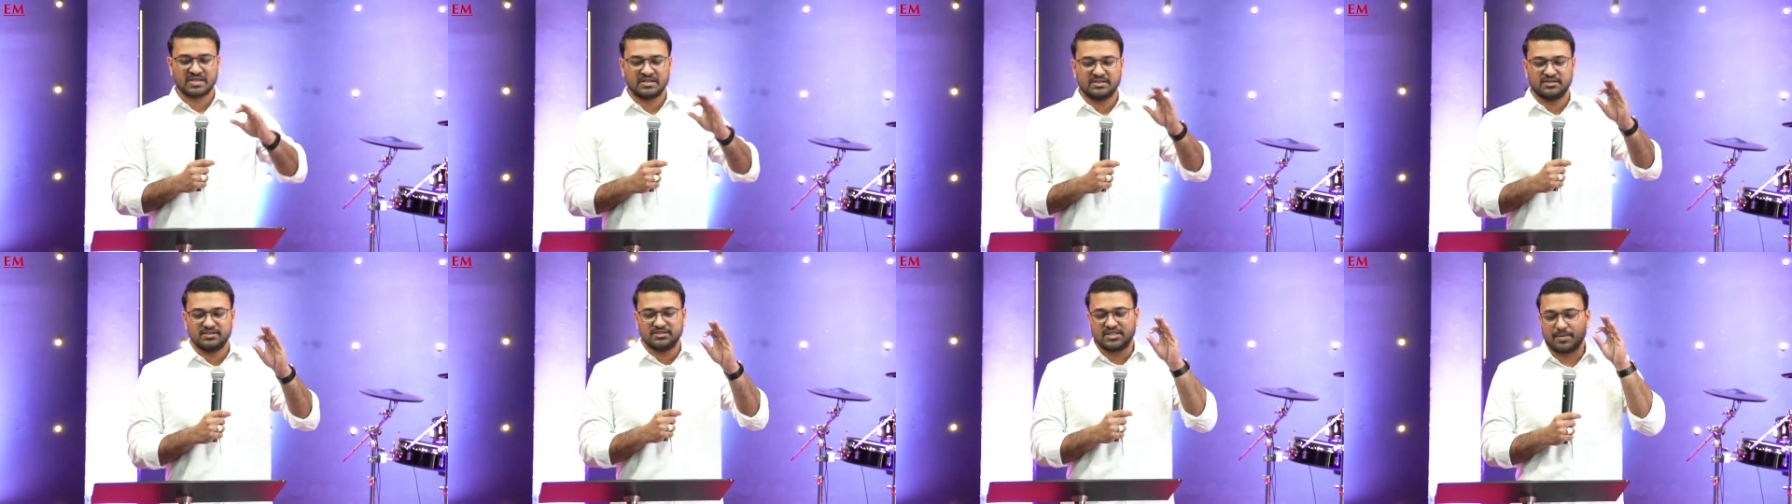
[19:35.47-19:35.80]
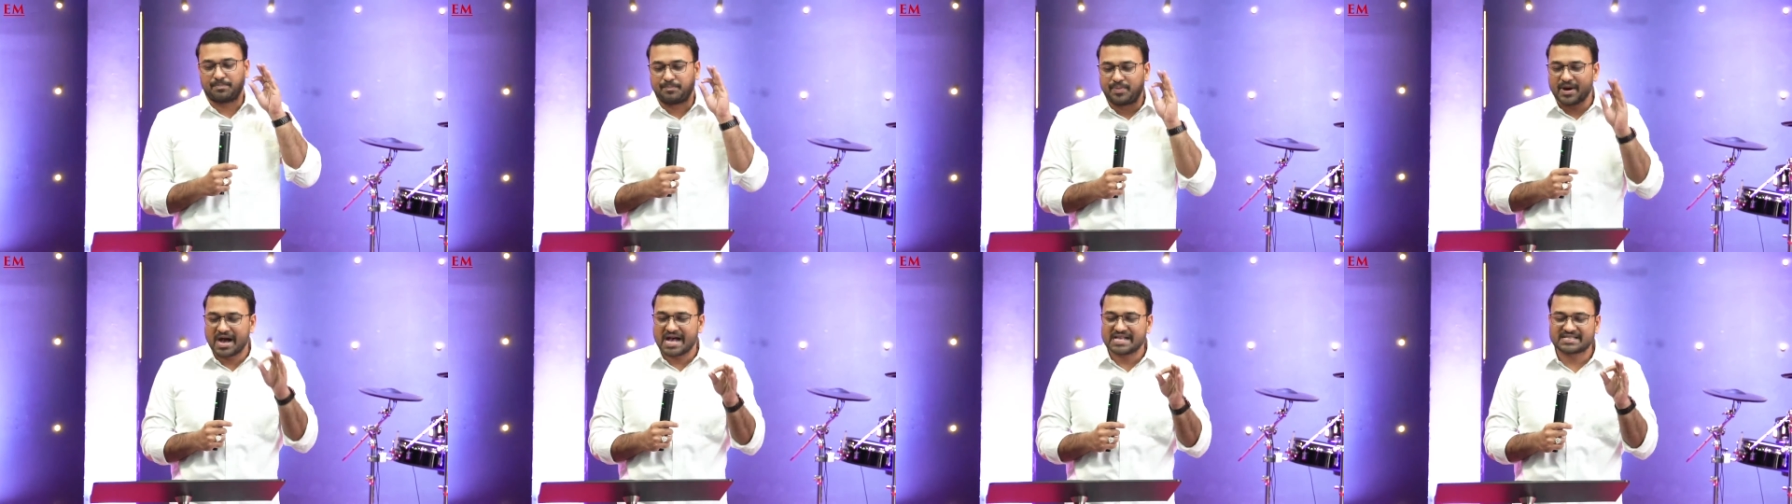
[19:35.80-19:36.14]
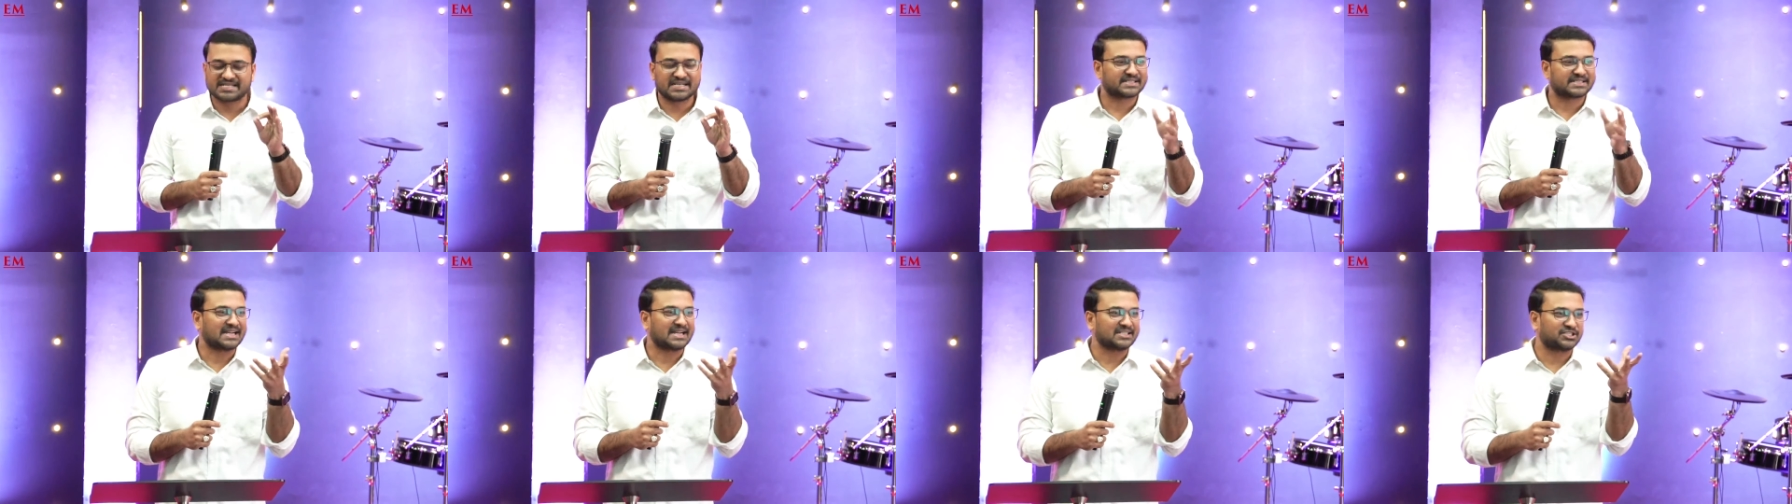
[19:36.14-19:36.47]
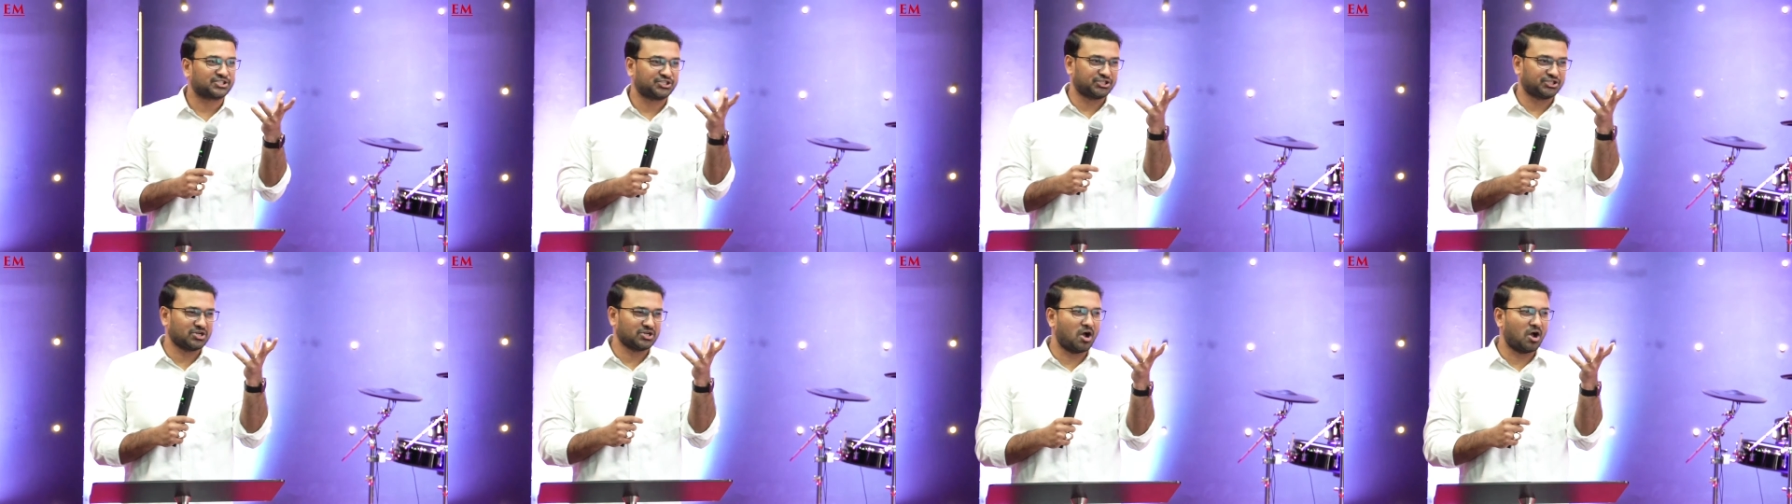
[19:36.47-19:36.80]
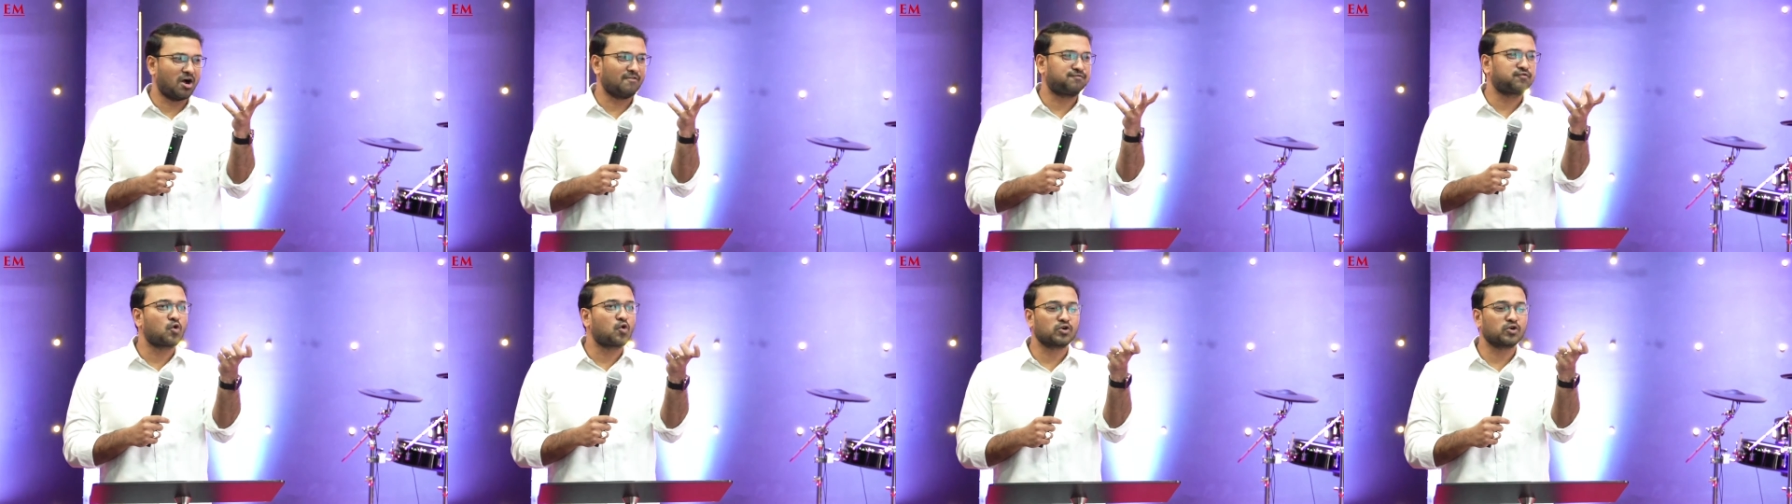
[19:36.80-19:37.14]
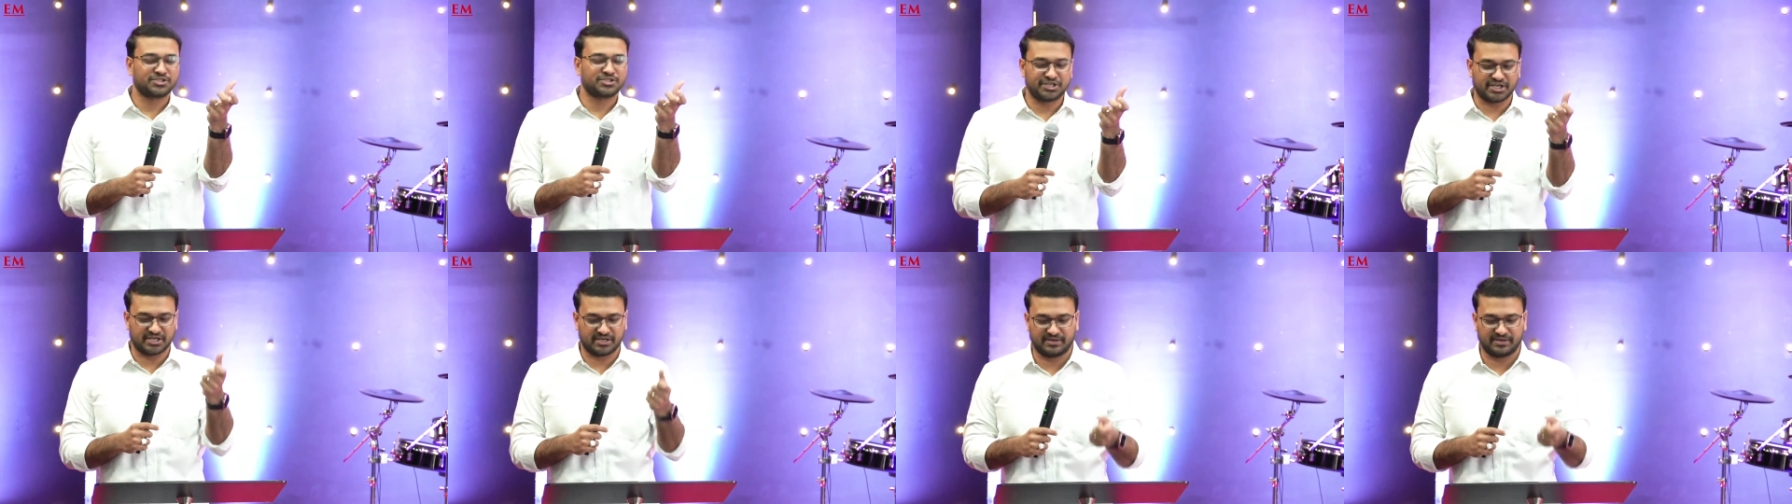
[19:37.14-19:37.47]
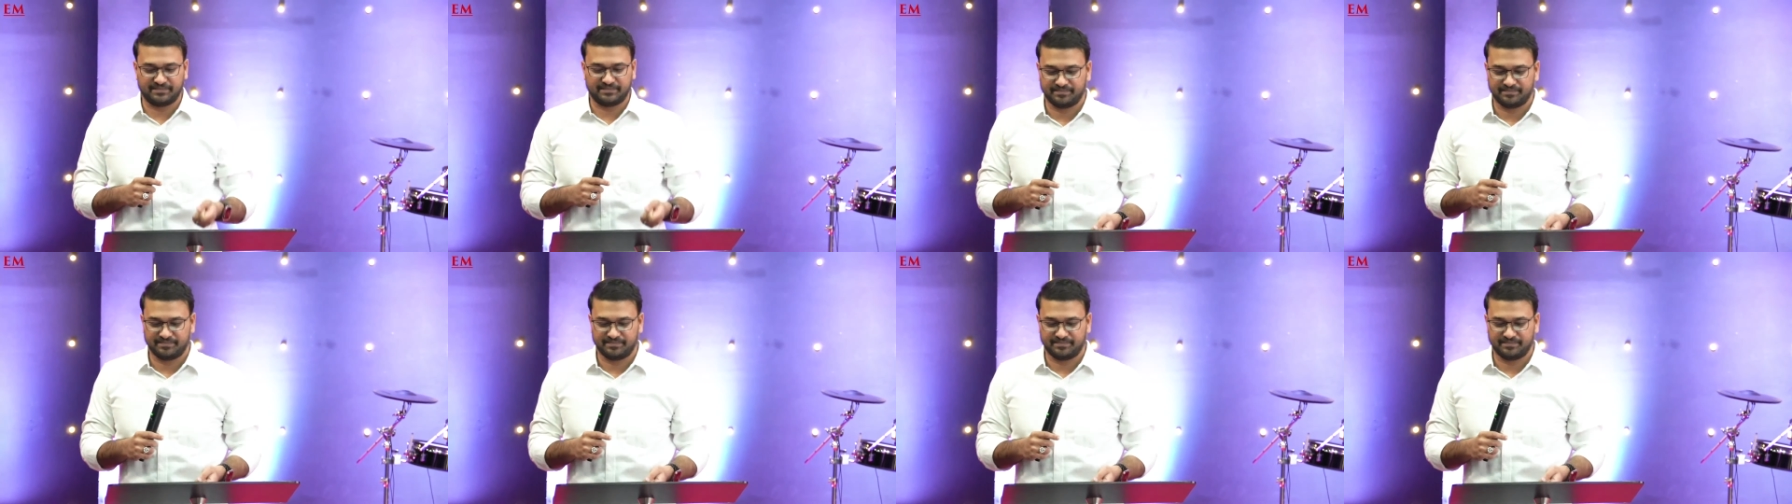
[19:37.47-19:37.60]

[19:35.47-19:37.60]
The personal touch of coaching